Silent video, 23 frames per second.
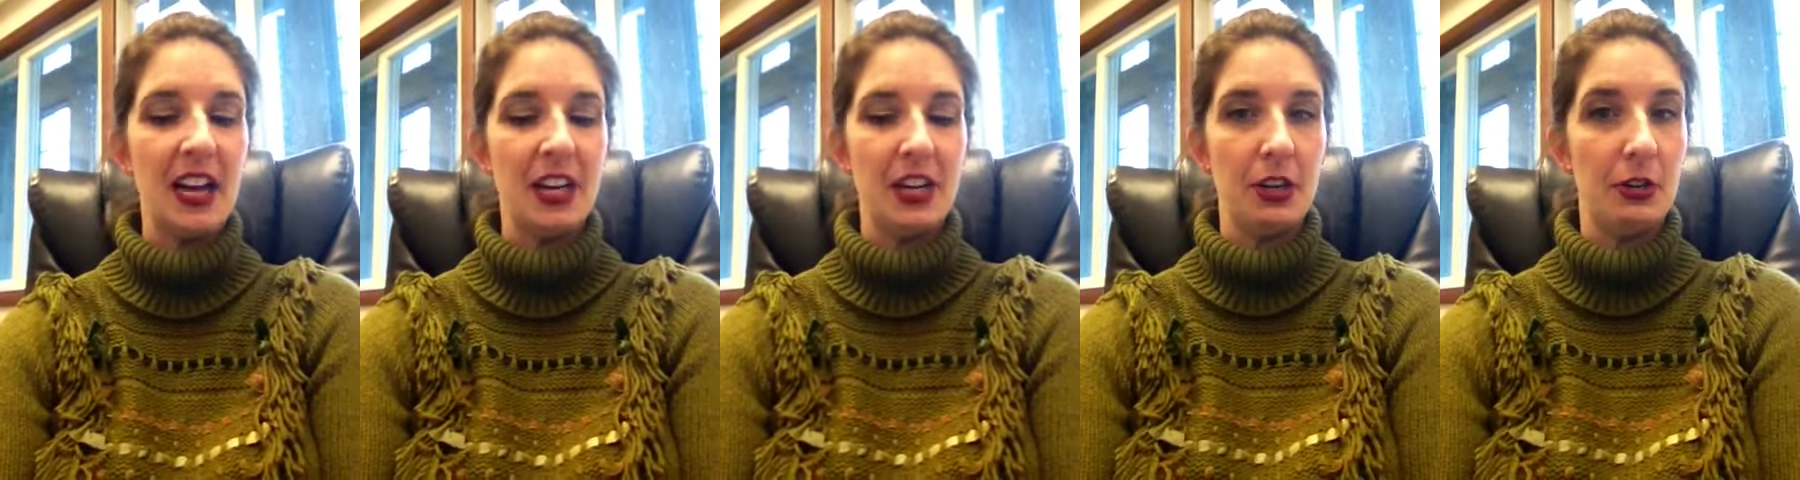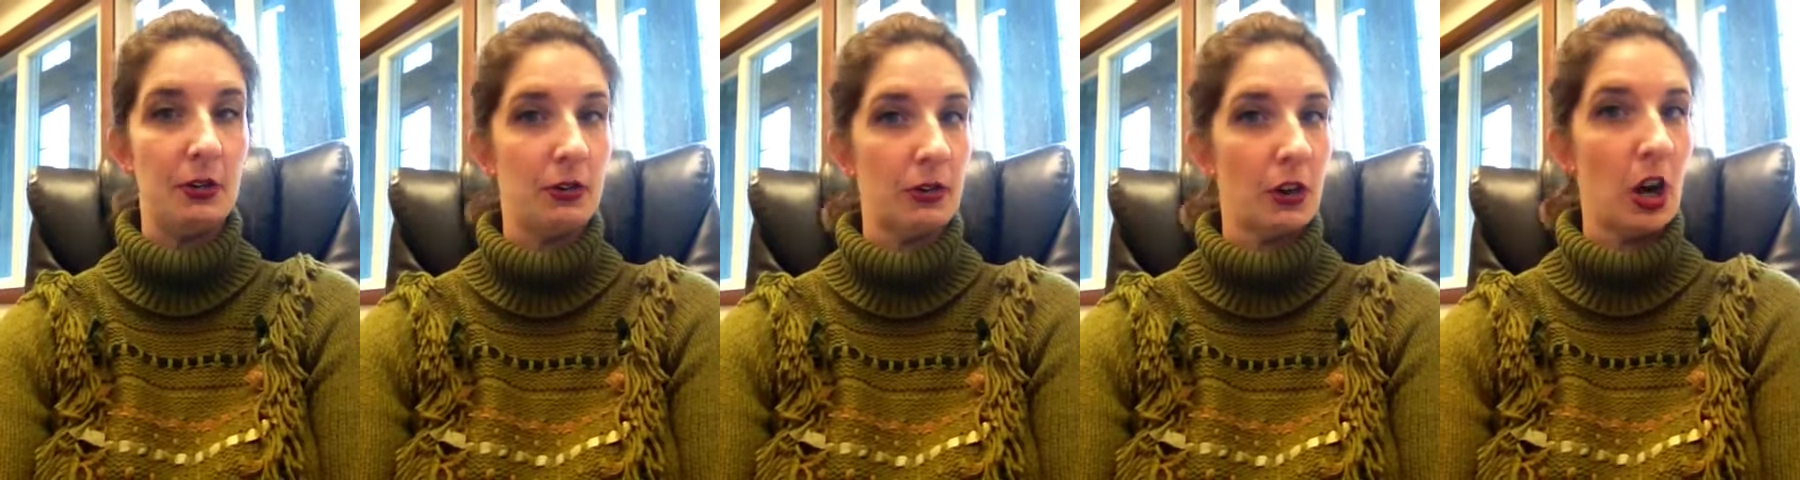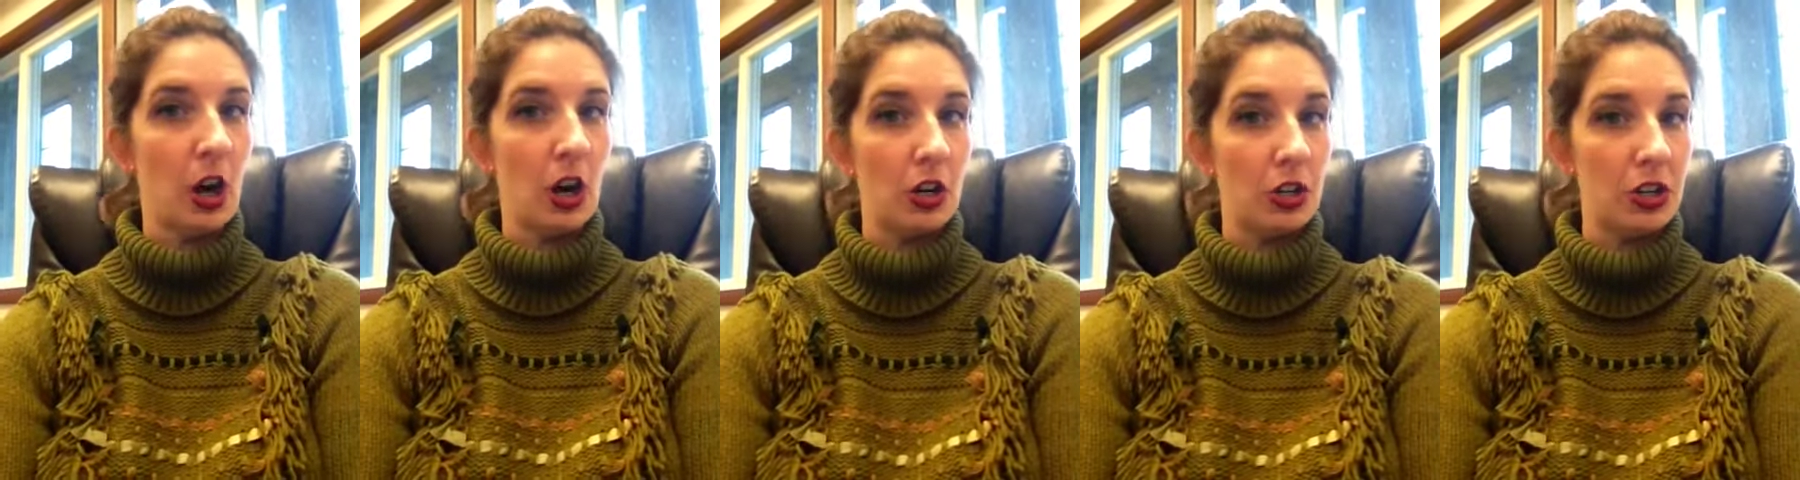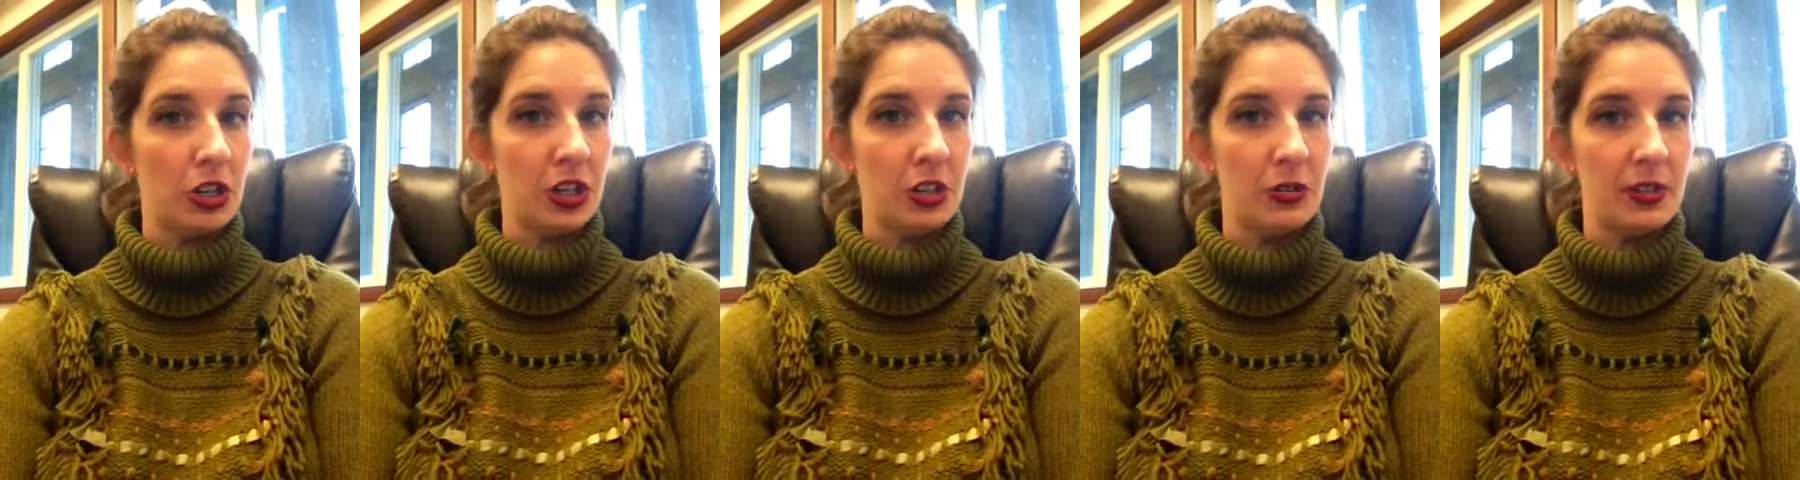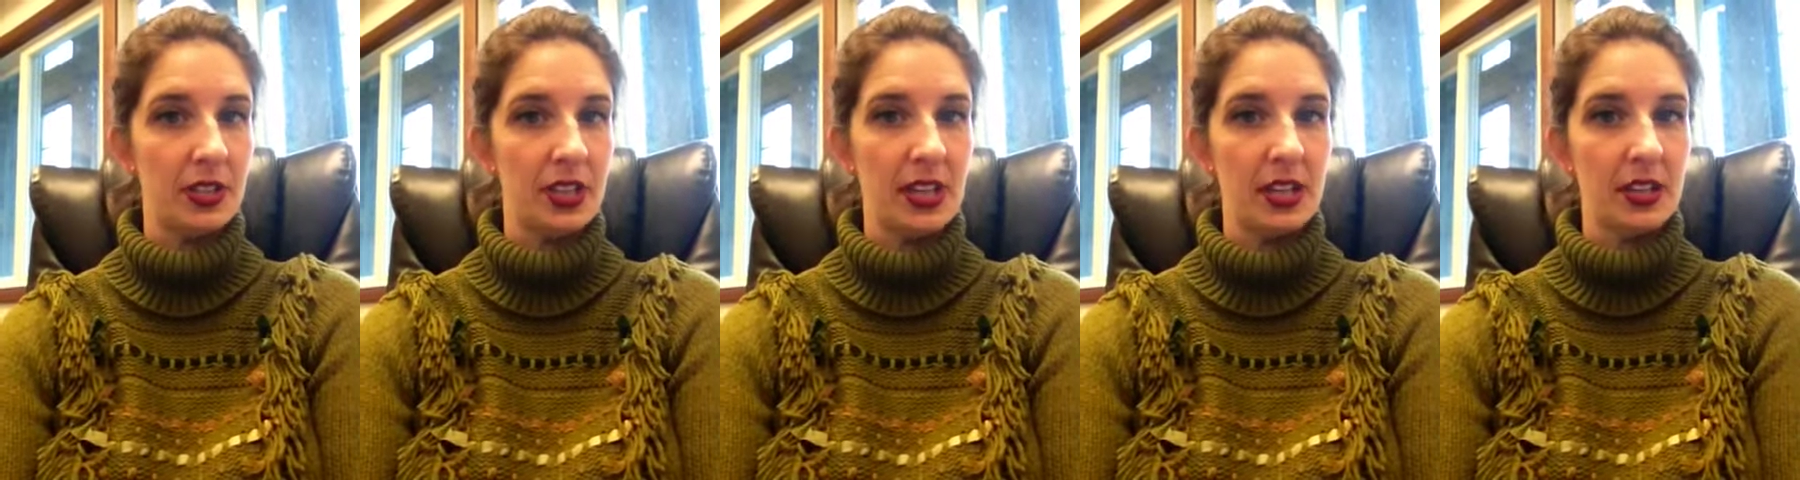you are
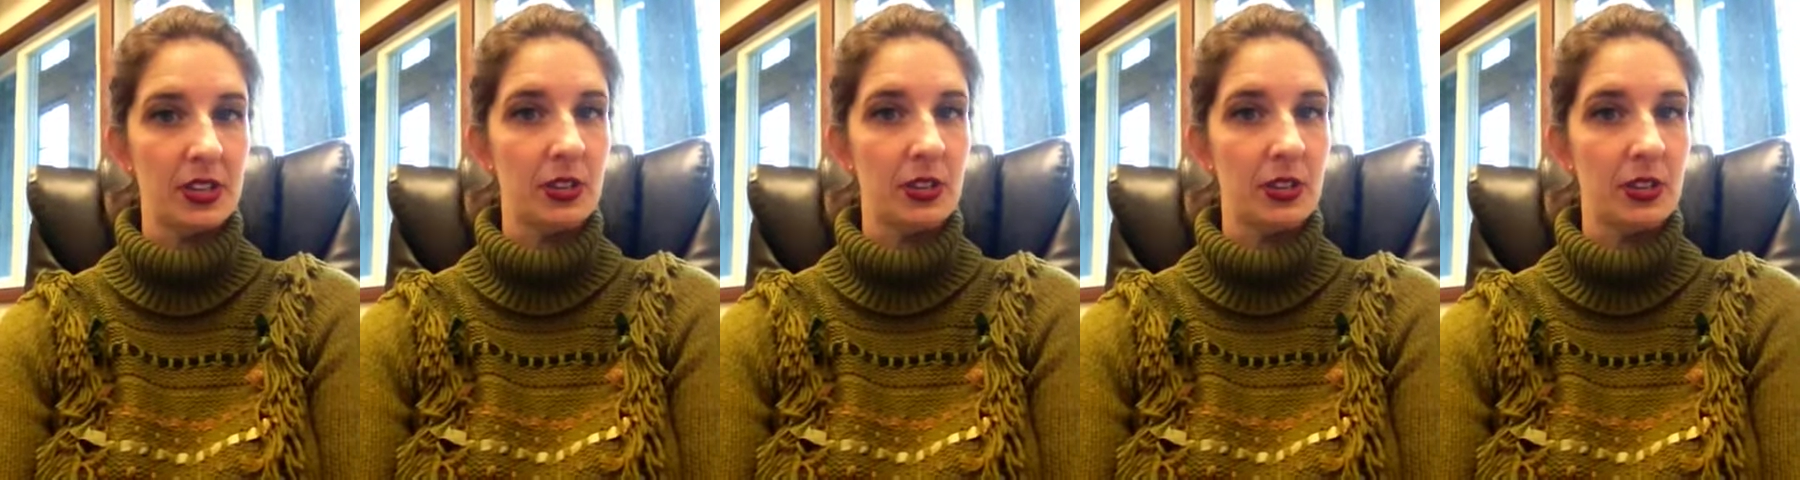choosing.